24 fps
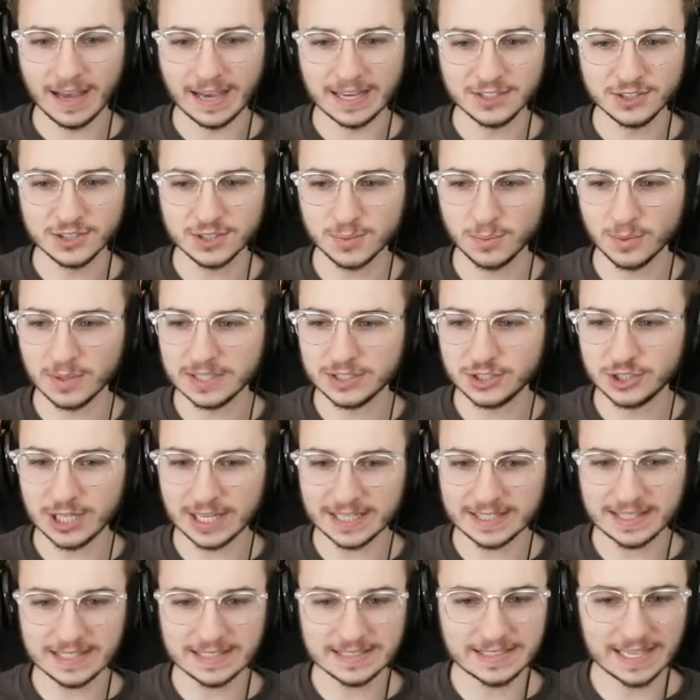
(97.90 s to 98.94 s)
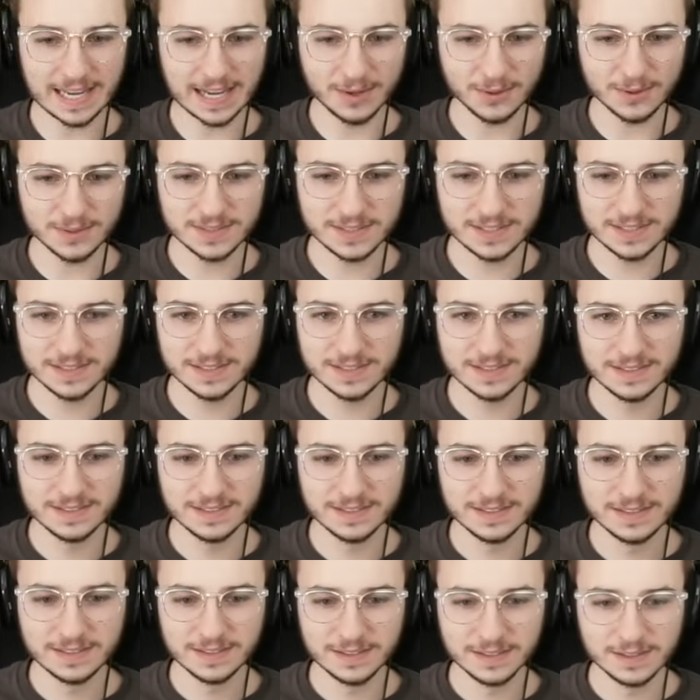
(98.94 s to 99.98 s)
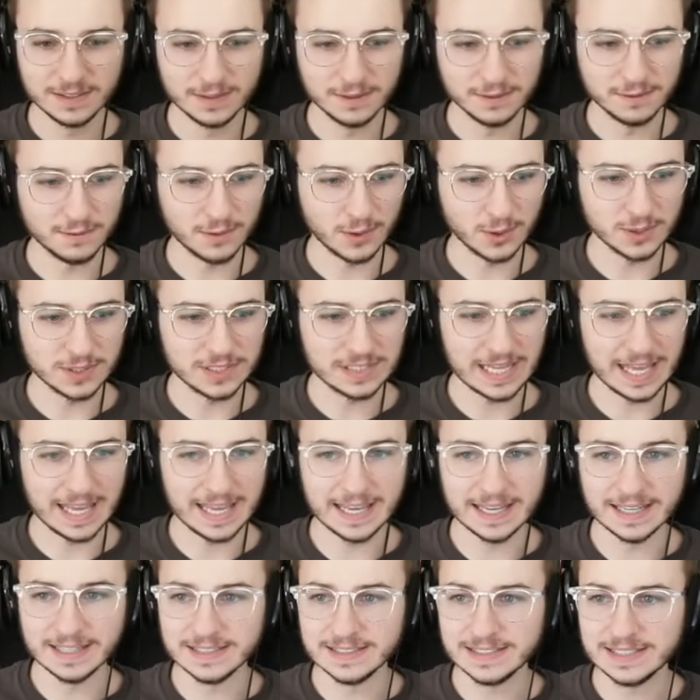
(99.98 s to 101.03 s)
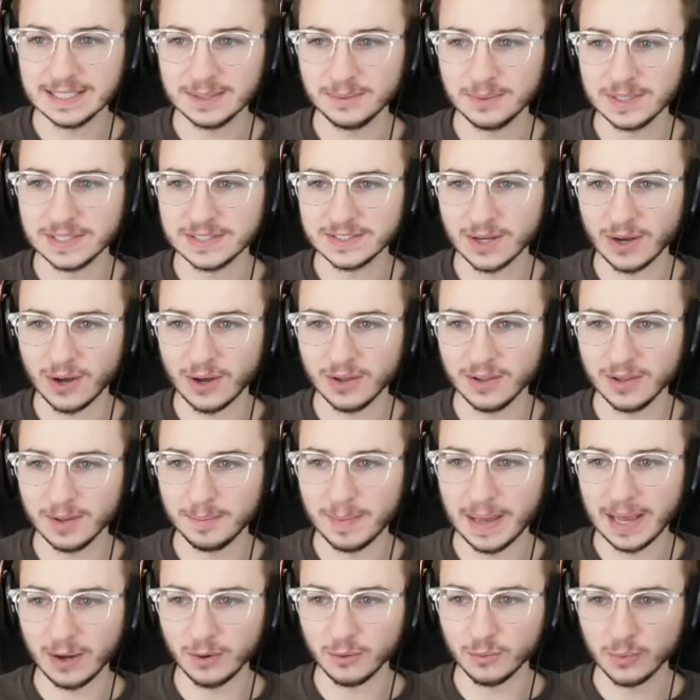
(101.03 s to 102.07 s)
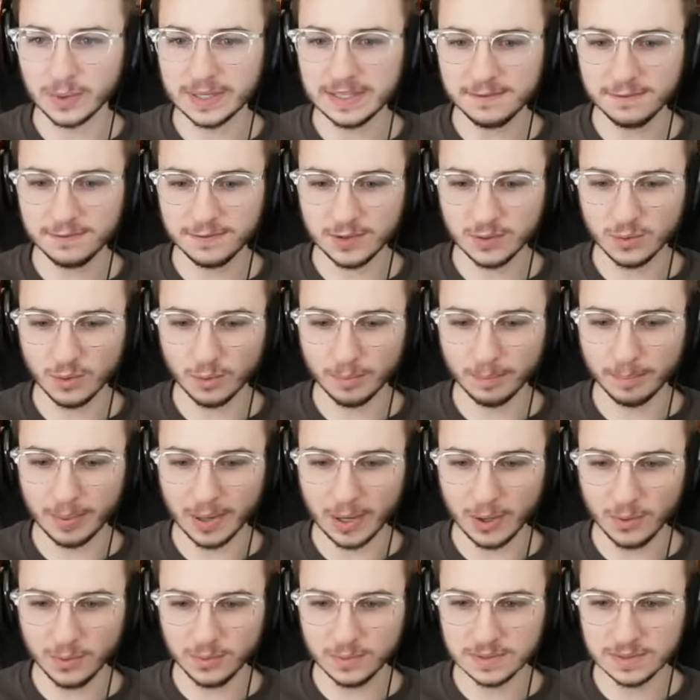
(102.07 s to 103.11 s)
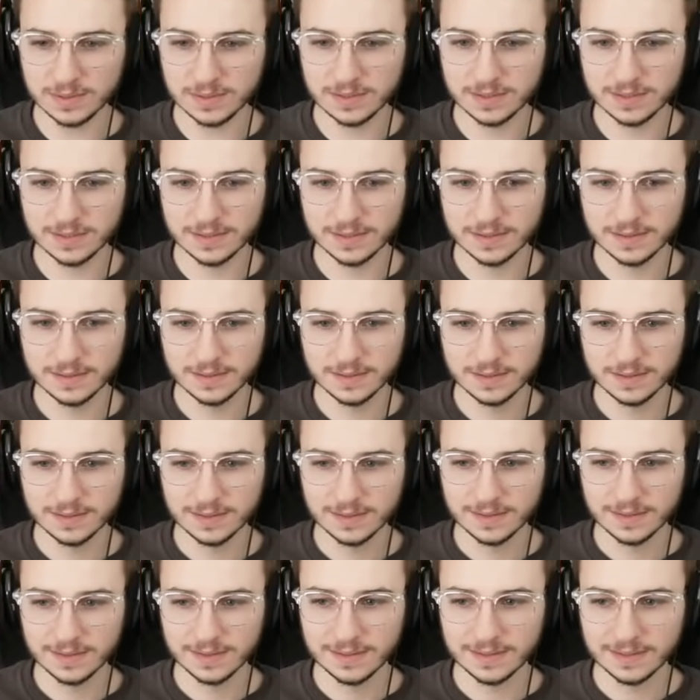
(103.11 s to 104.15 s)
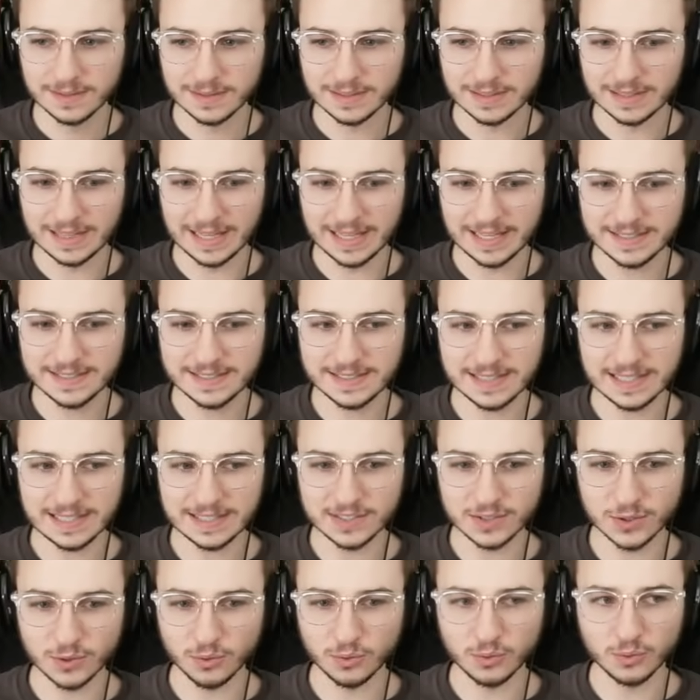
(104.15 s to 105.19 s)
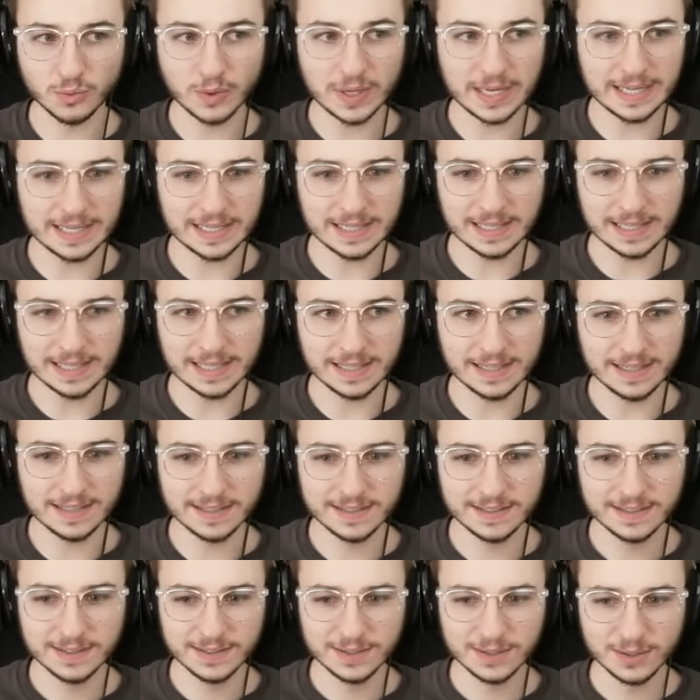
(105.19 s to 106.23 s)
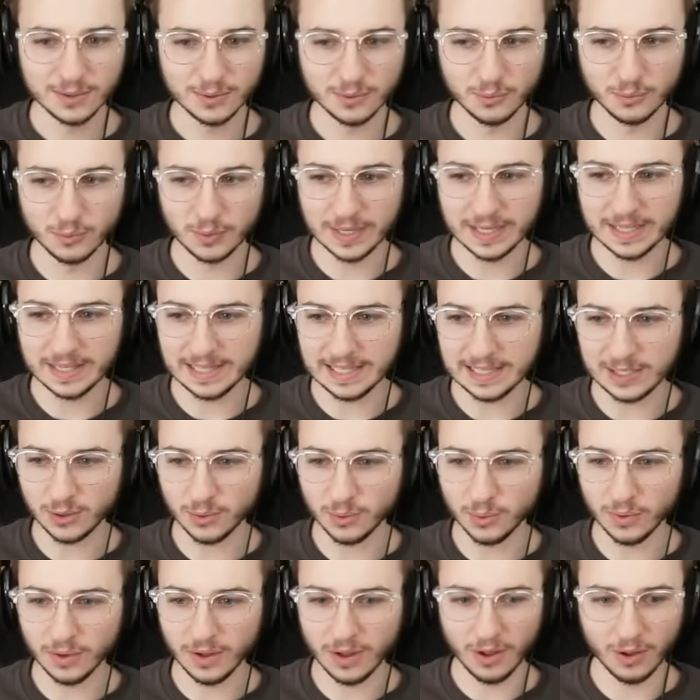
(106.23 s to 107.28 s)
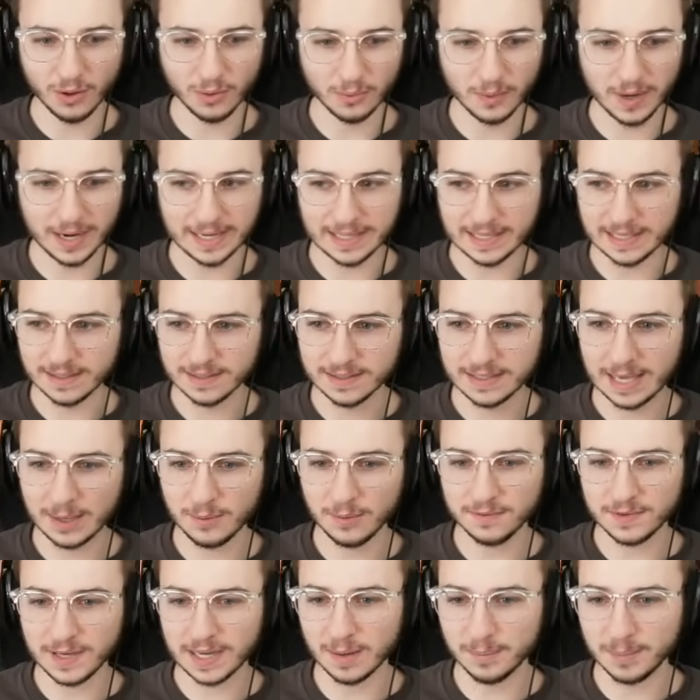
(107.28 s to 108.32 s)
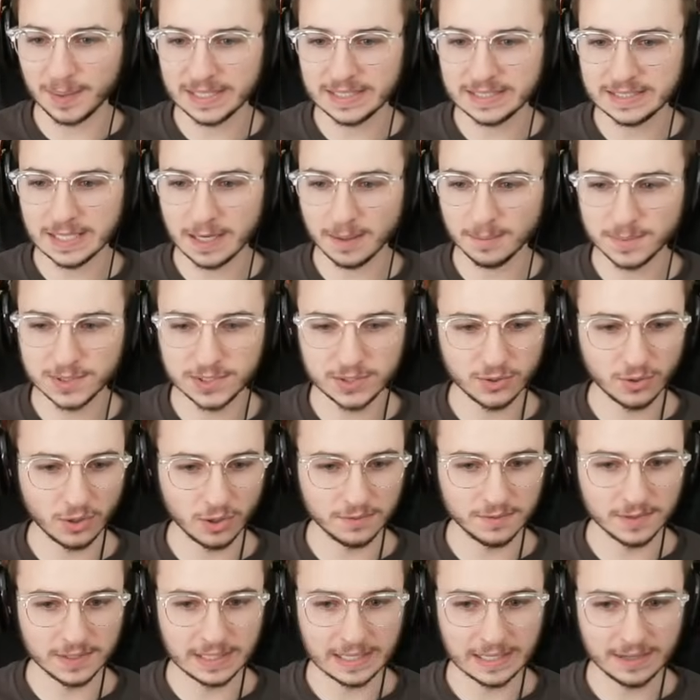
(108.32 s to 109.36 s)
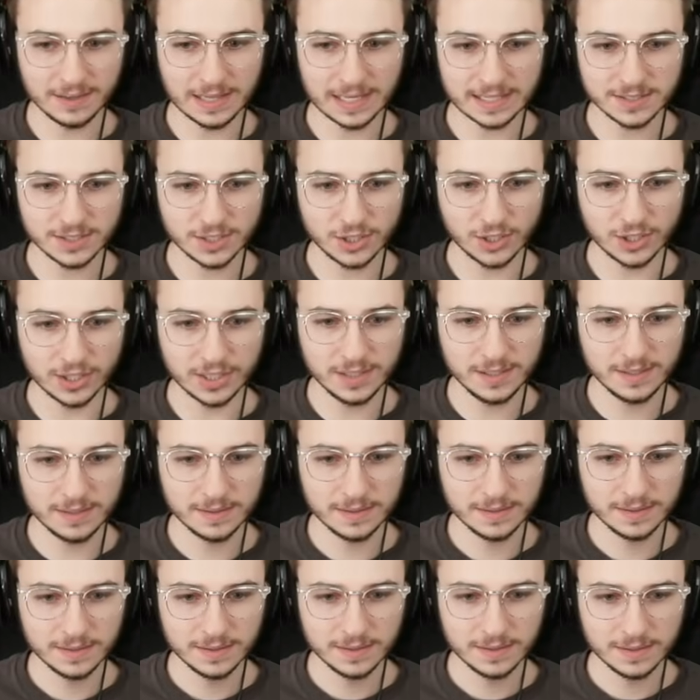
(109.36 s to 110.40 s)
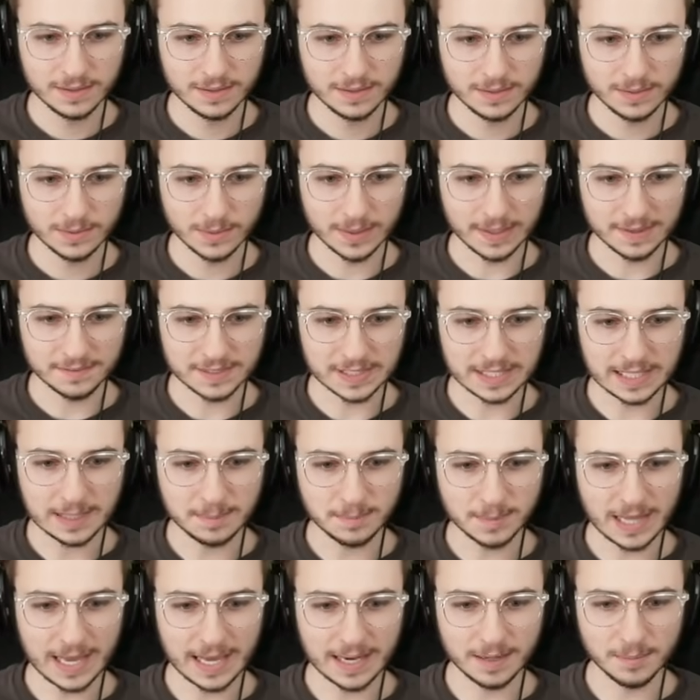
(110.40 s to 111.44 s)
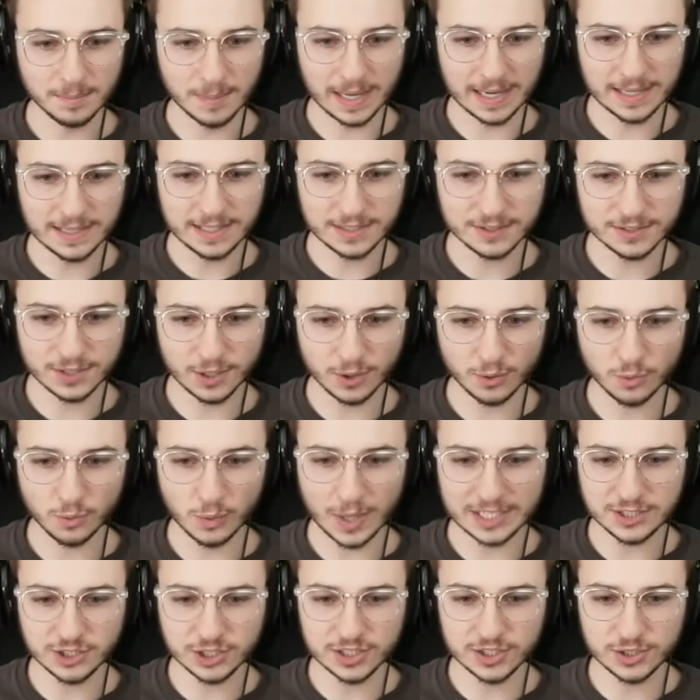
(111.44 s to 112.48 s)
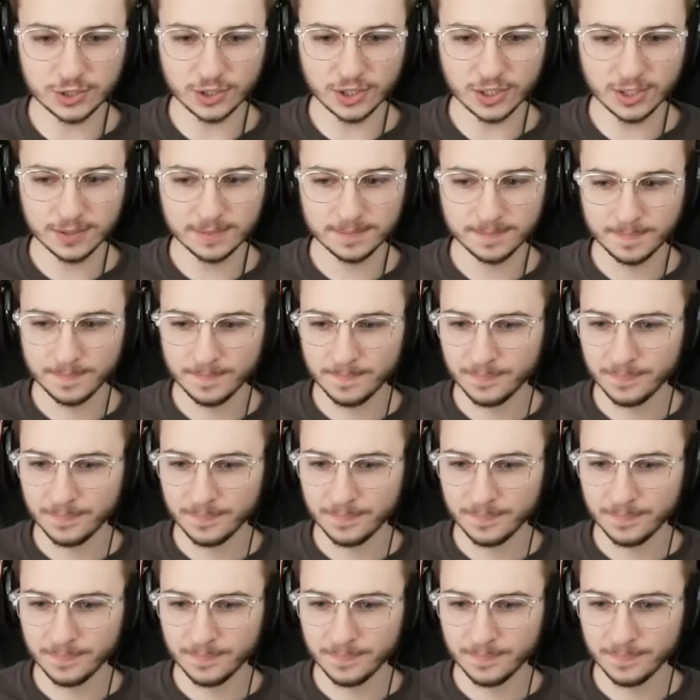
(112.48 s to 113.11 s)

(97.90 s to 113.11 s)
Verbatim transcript: I just want to check this out firsthand, see what it's all about. Refuel boats. This is a really really cool already. Okay, we've got a big dumpster over there. That's good. I'll have to keep that in mind. Here's our register.